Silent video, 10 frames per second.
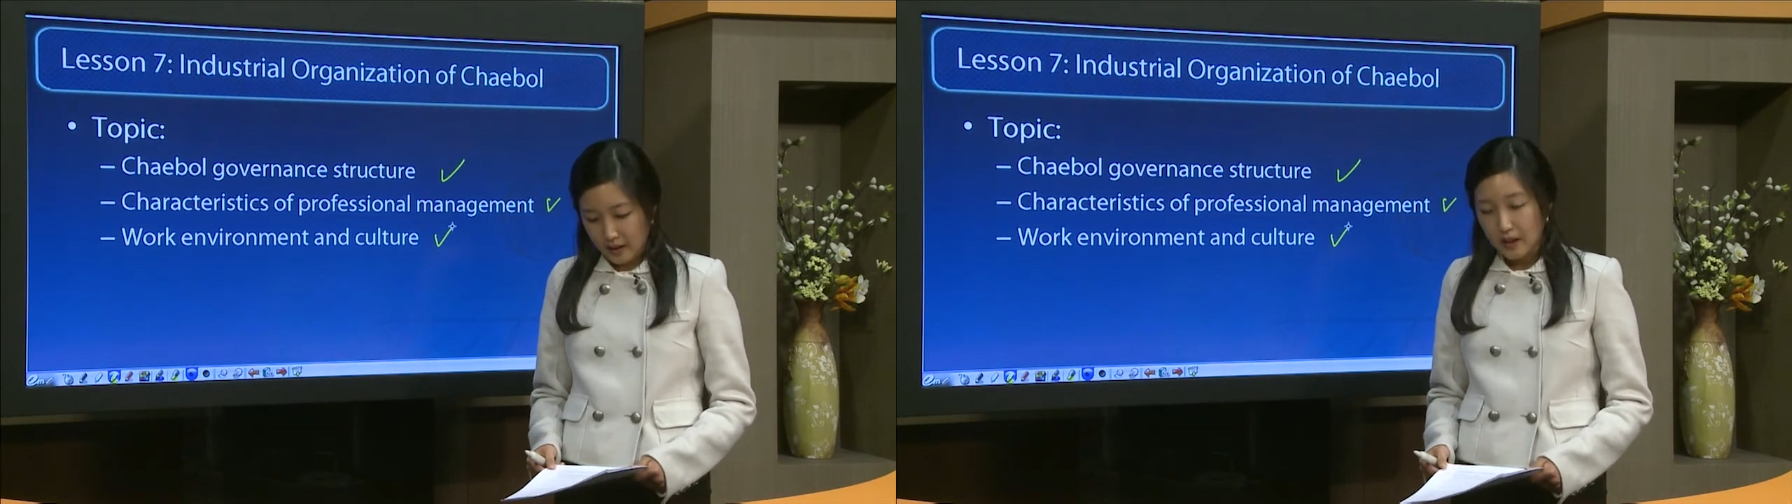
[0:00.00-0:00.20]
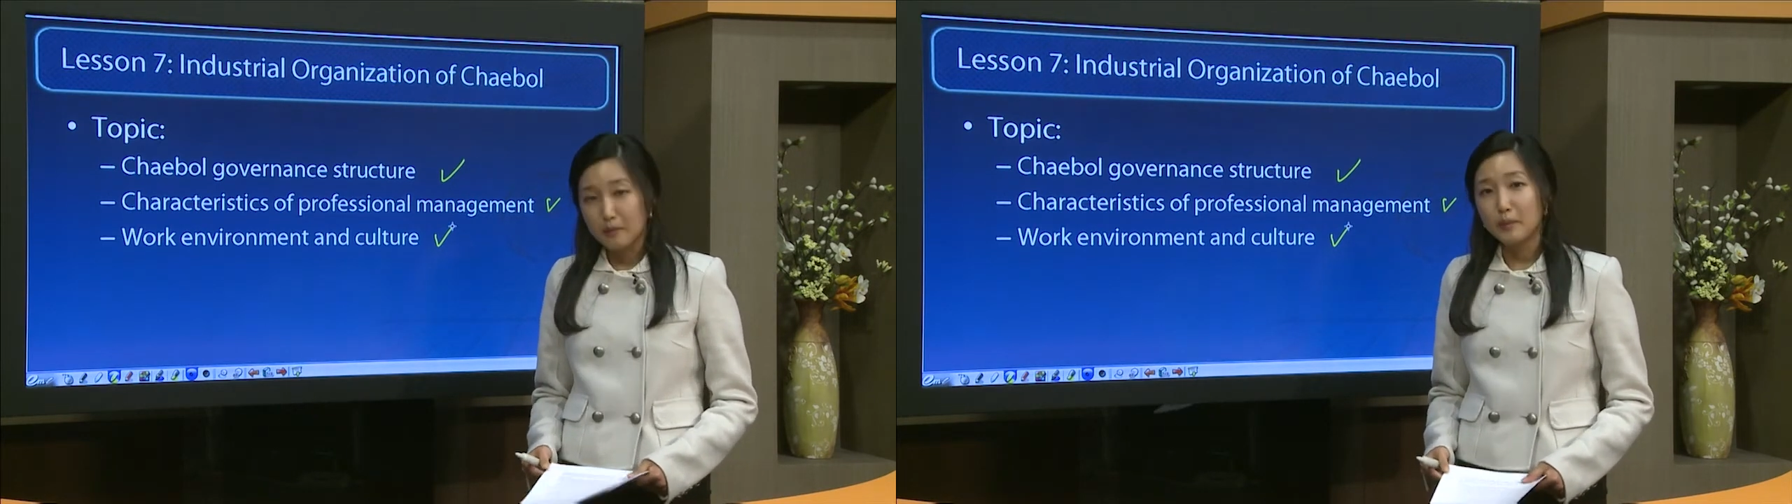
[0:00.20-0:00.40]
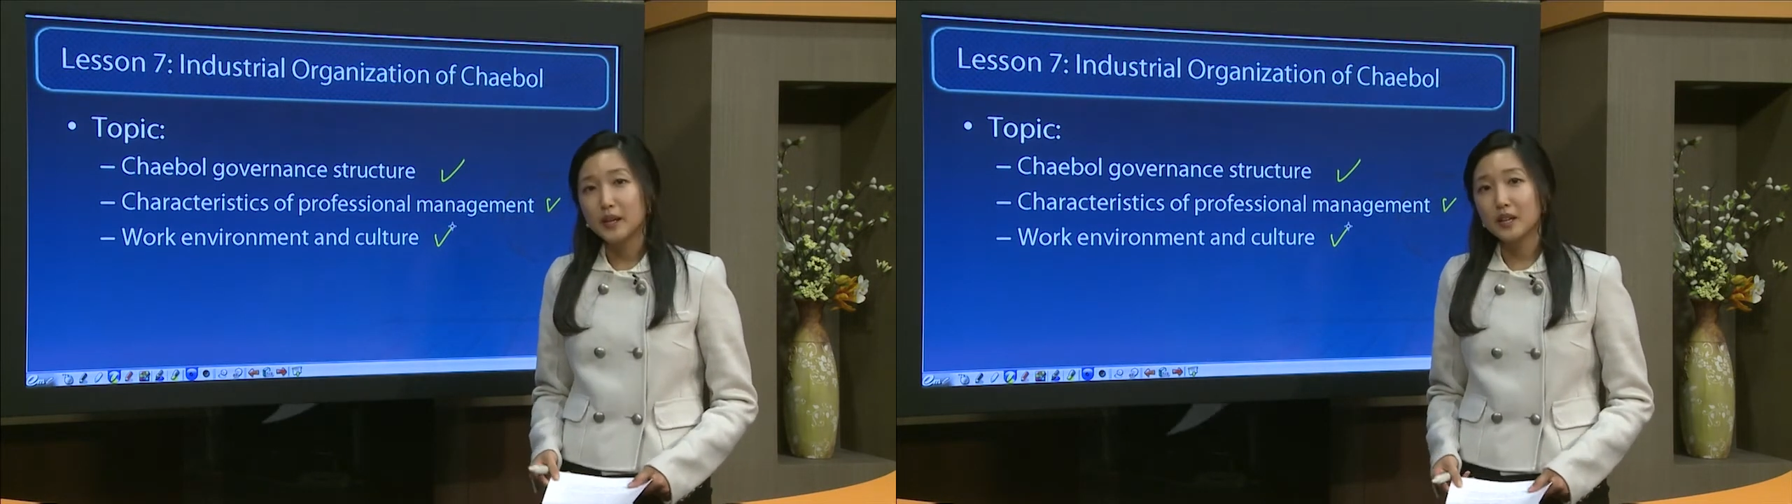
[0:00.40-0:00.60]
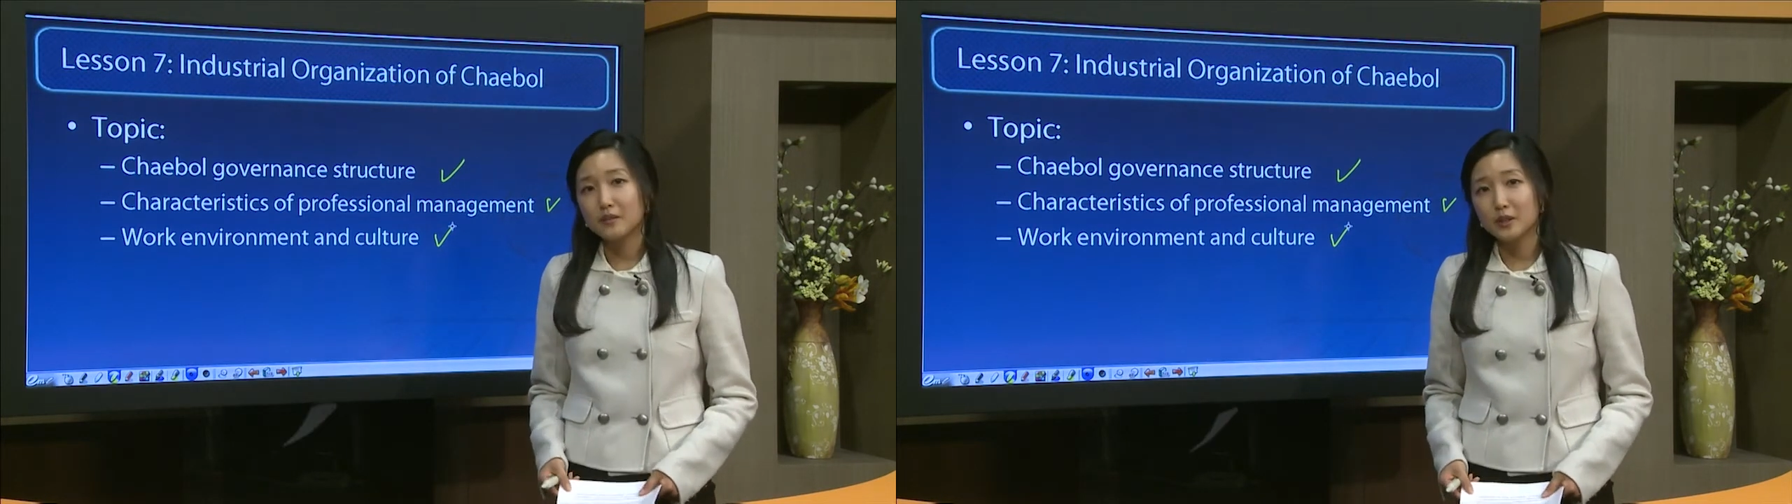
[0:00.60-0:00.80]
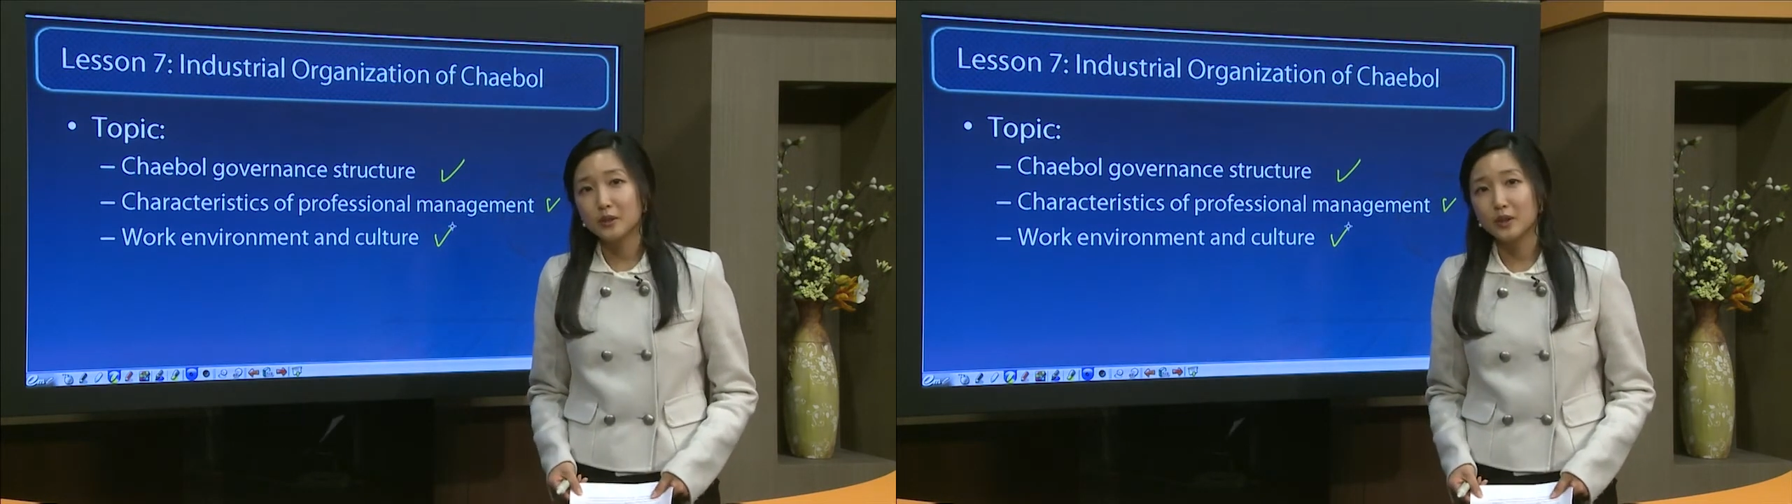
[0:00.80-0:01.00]
In many of
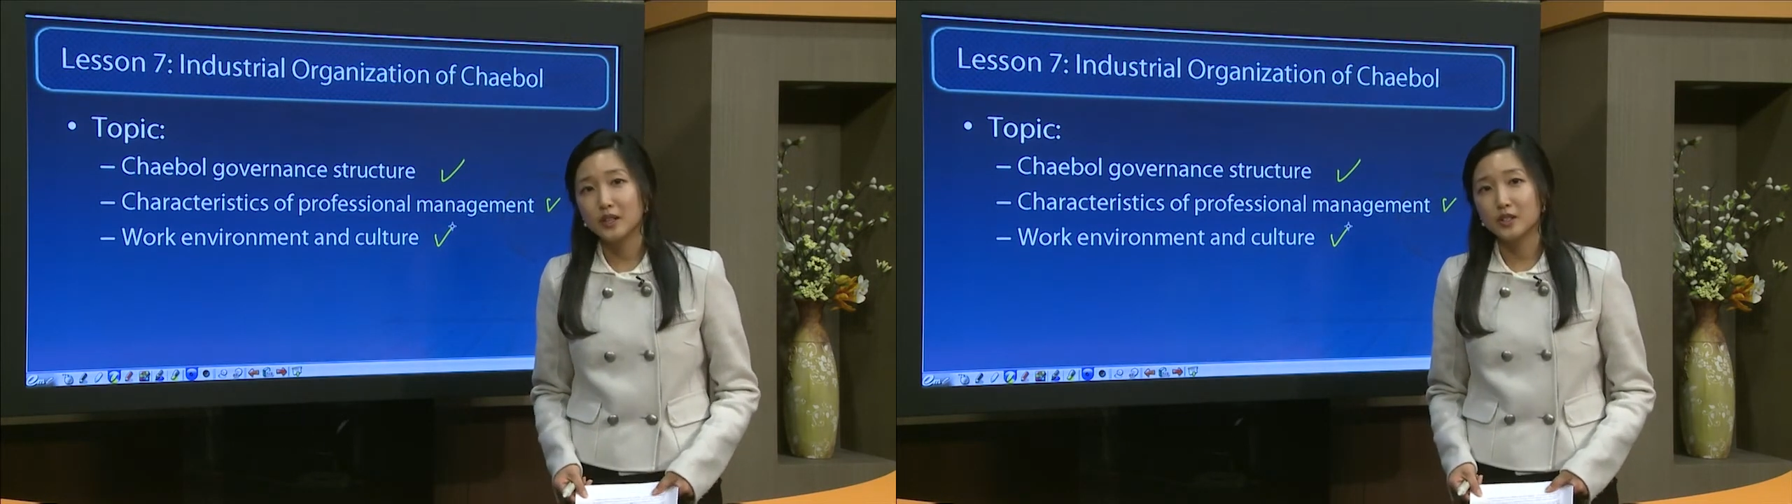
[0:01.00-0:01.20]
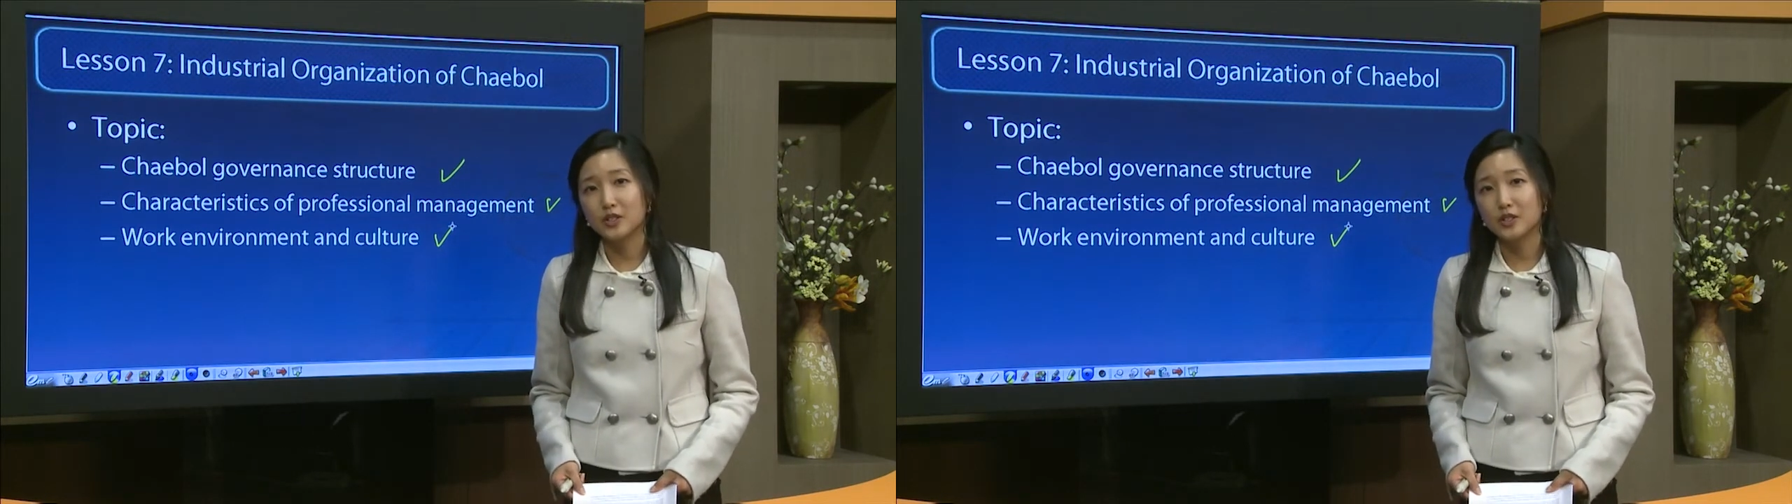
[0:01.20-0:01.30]
the Korean